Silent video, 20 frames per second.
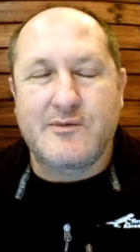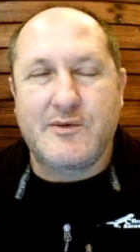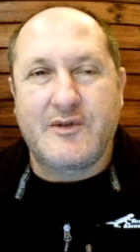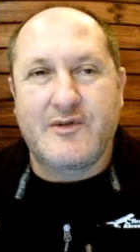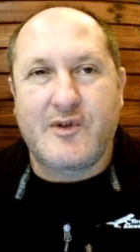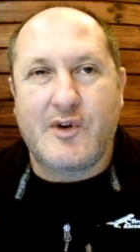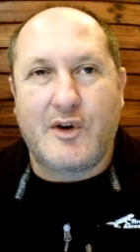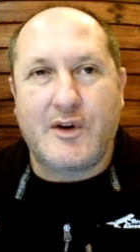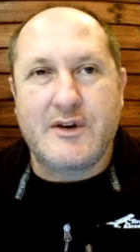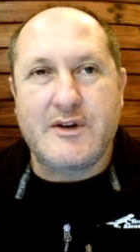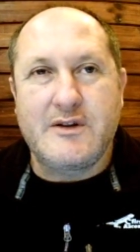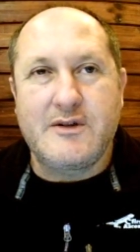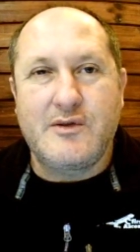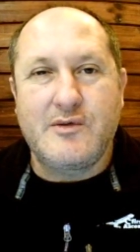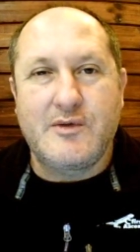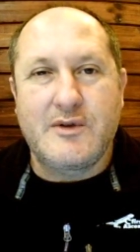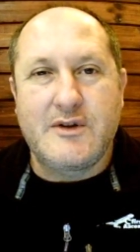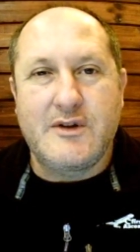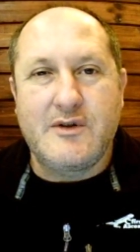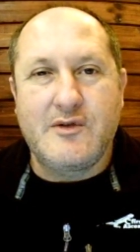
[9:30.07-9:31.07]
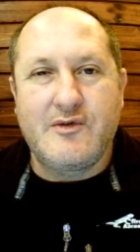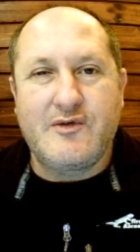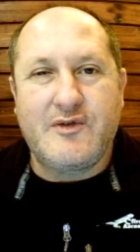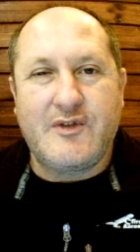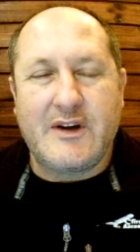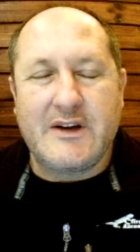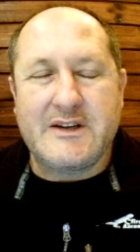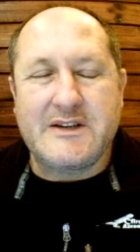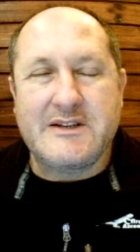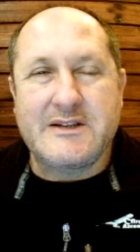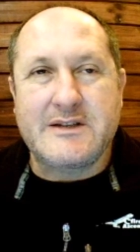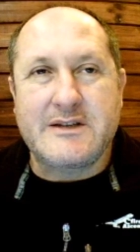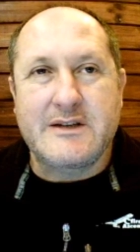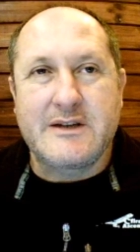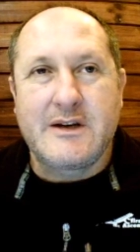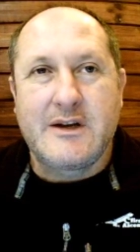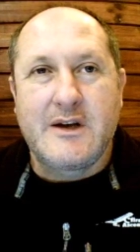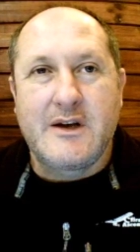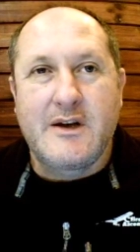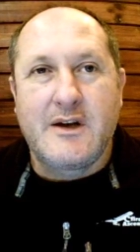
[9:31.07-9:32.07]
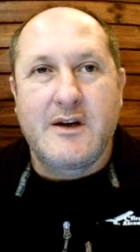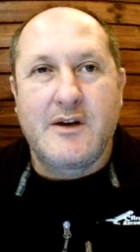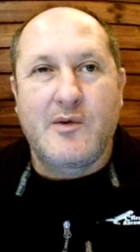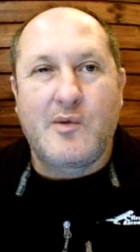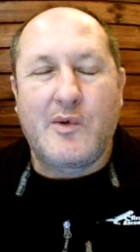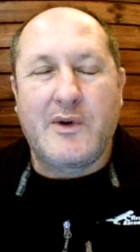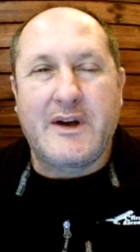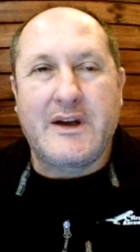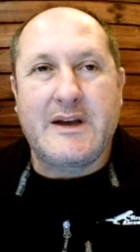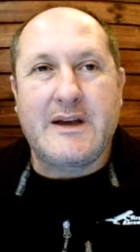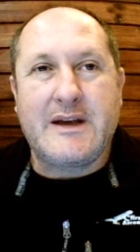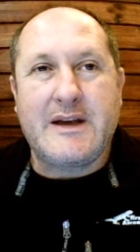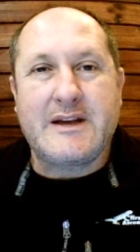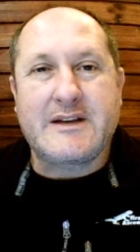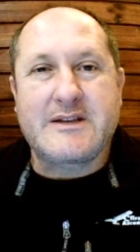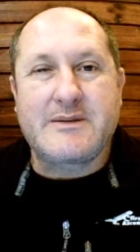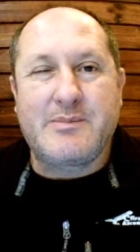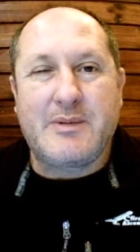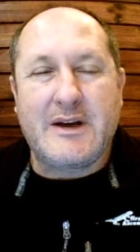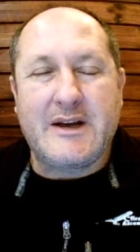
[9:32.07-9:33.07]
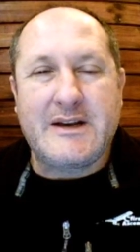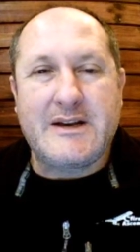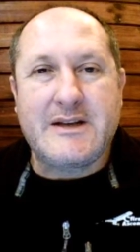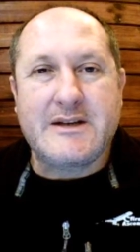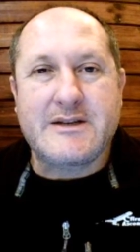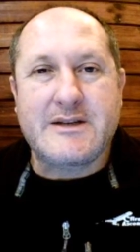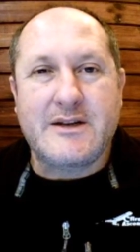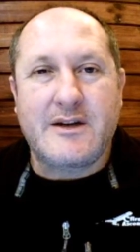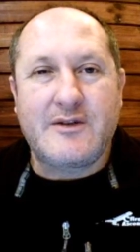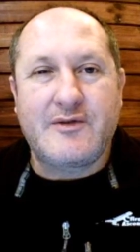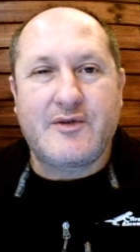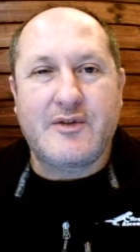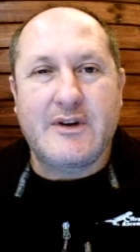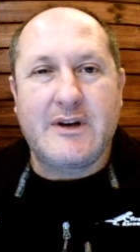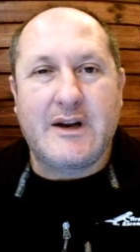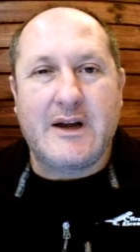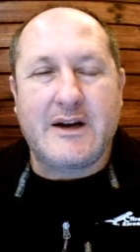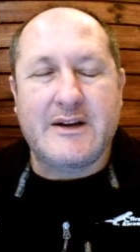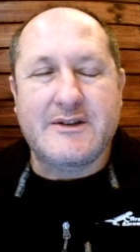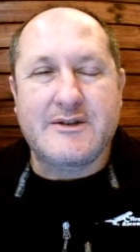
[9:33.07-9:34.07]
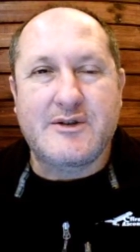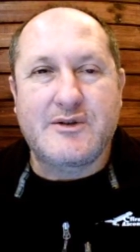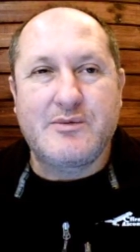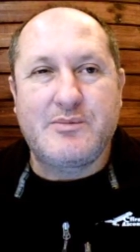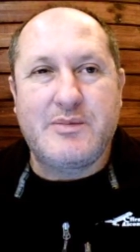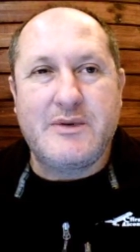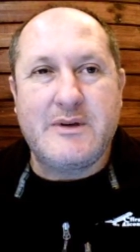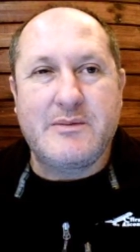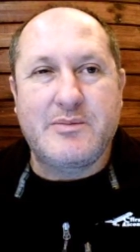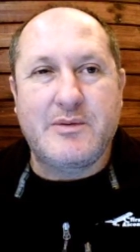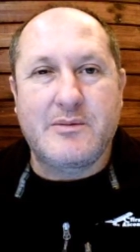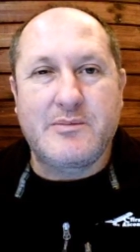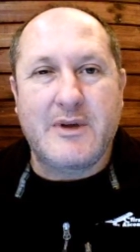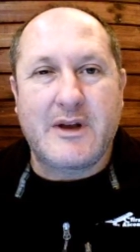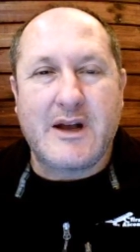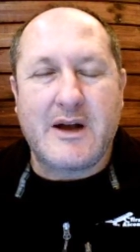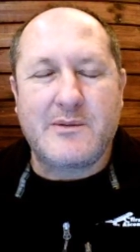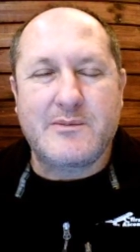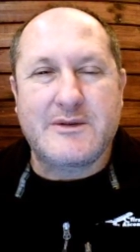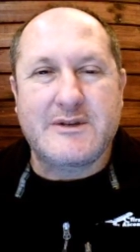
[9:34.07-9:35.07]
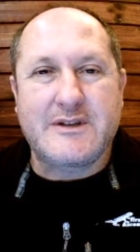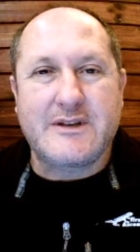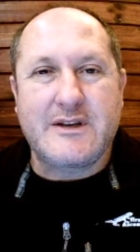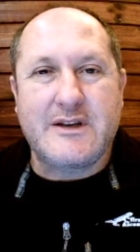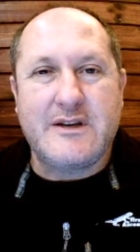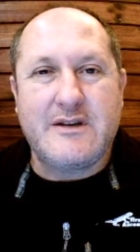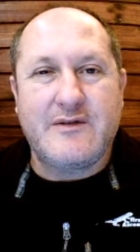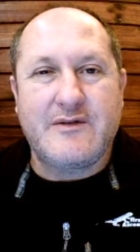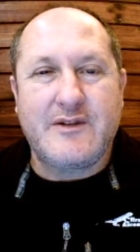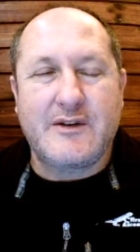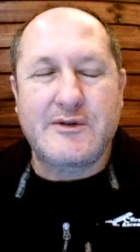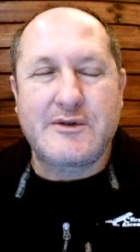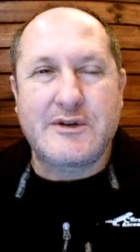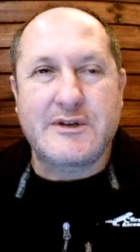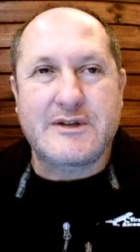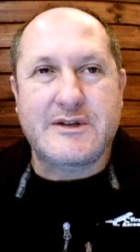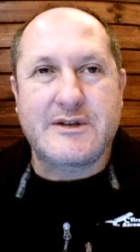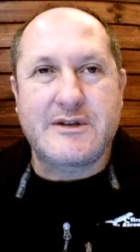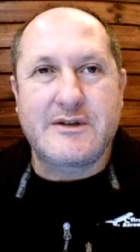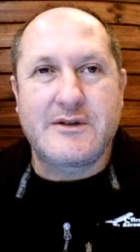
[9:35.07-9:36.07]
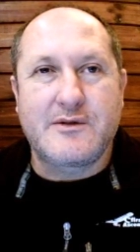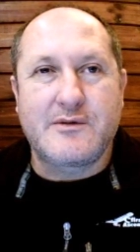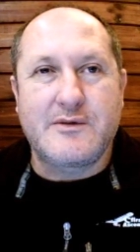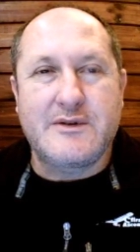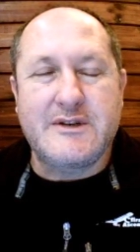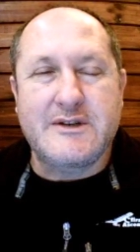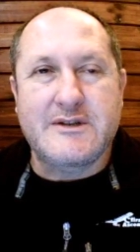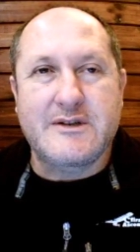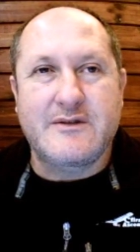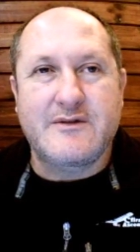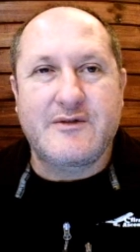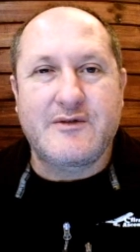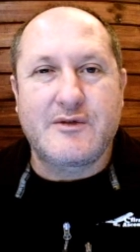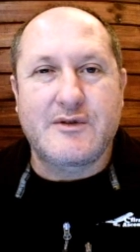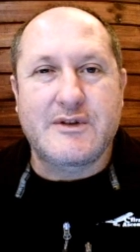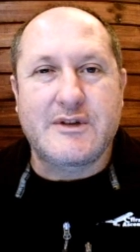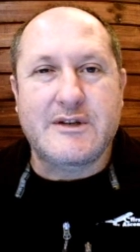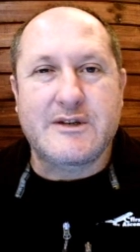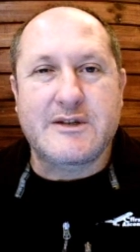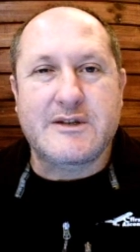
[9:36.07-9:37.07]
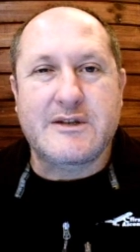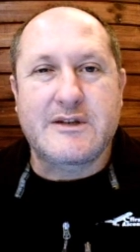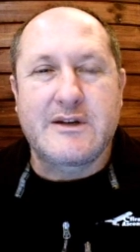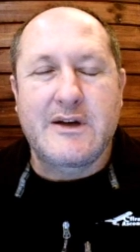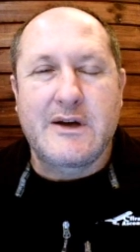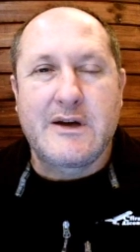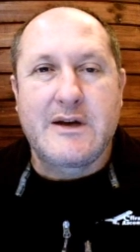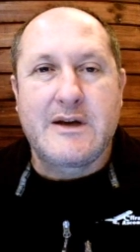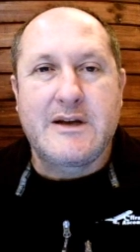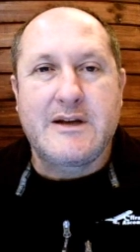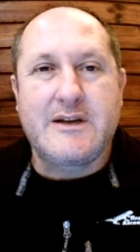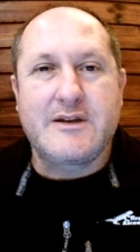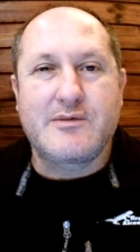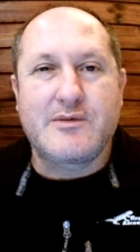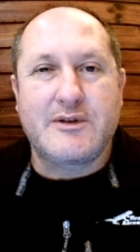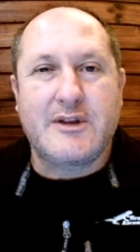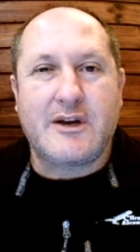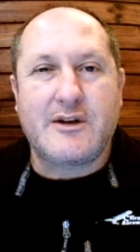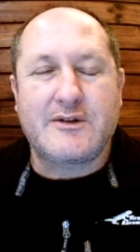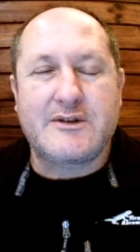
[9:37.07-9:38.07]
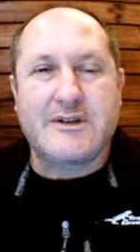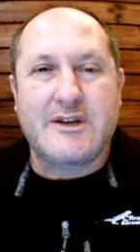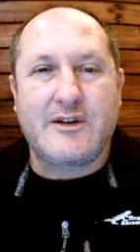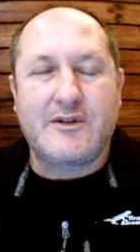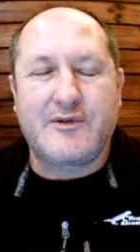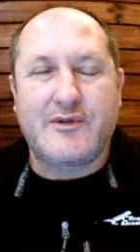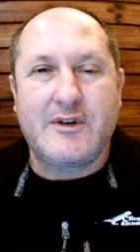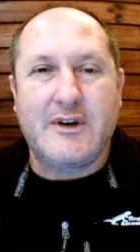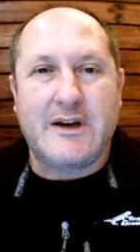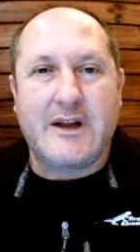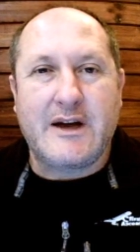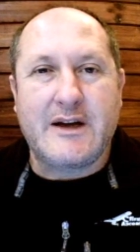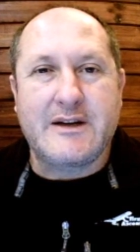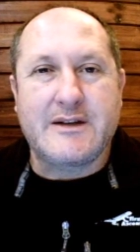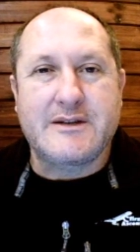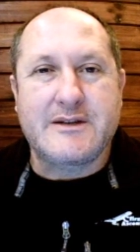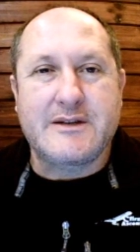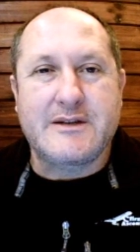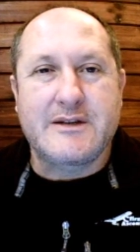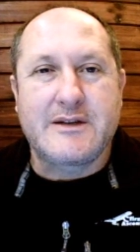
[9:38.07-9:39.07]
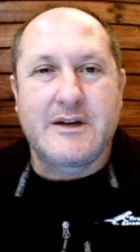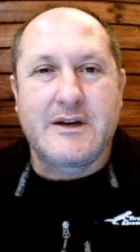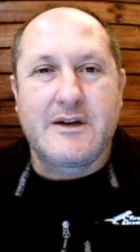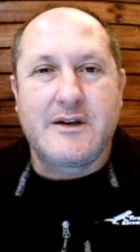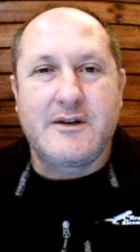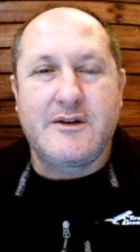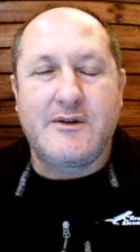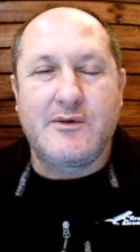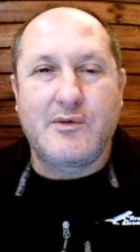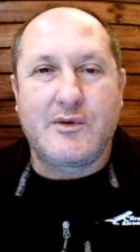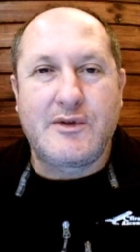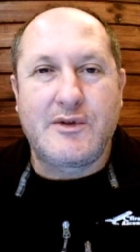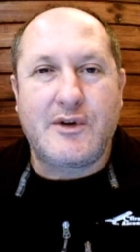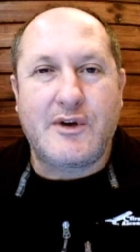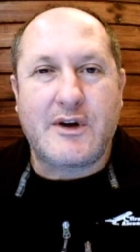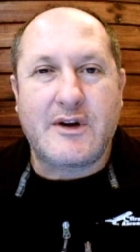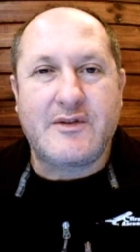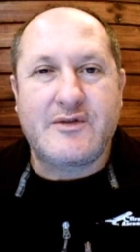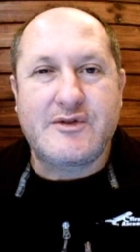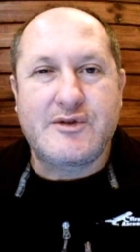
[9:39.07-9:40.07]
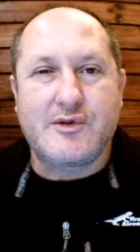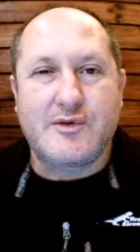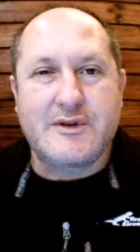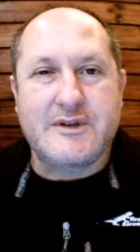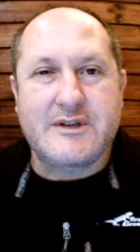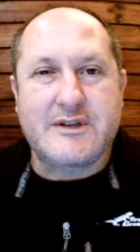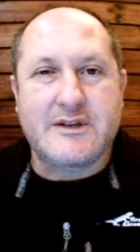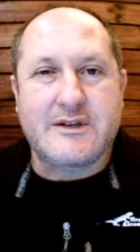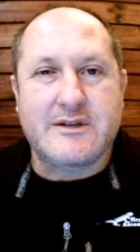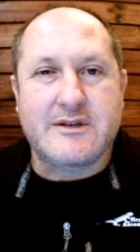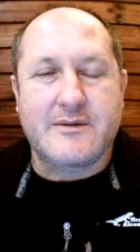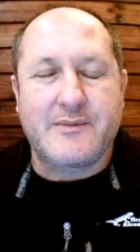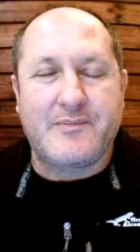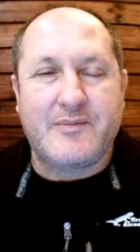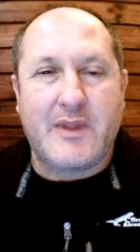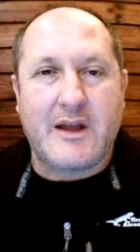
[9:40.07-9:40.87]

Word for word: We've gone into a new phase where explaining self reliance to people becomes the key focus. And the reason for this is without self reliance, you will not have choices.